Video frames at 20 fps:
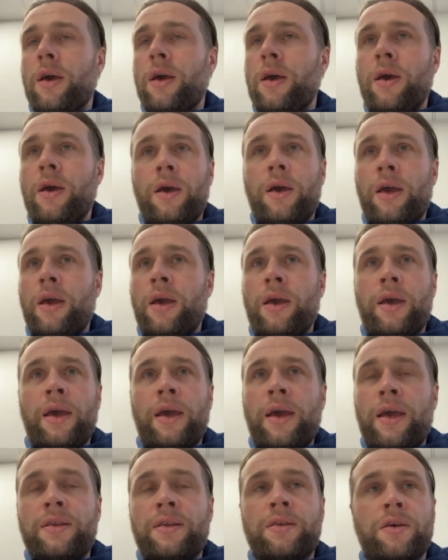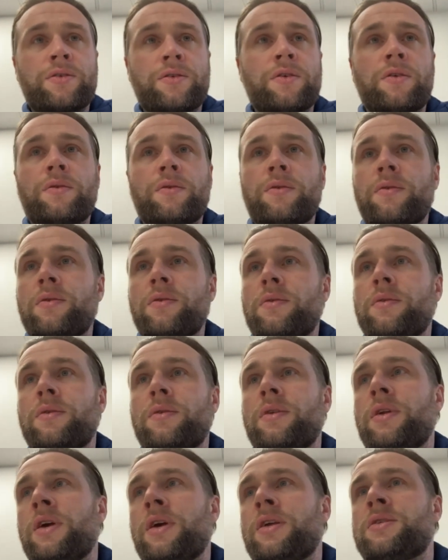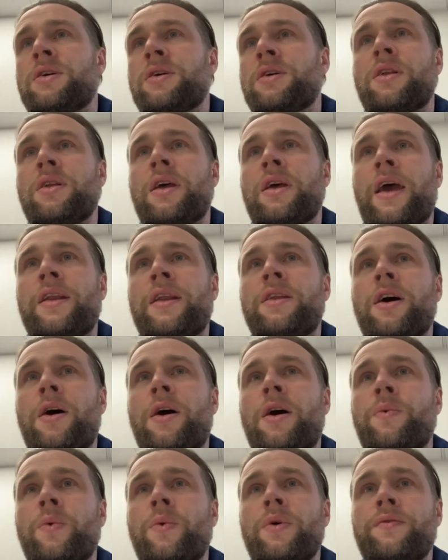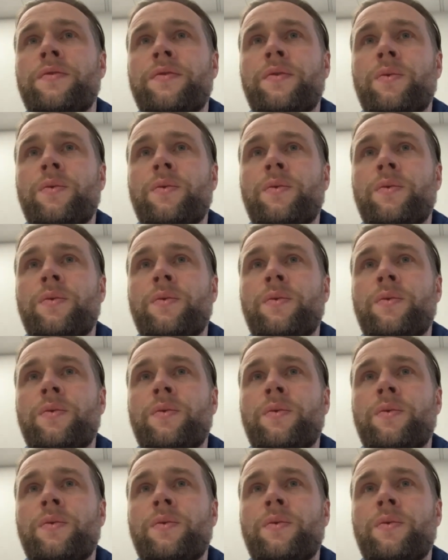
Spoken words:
it doesn't end up with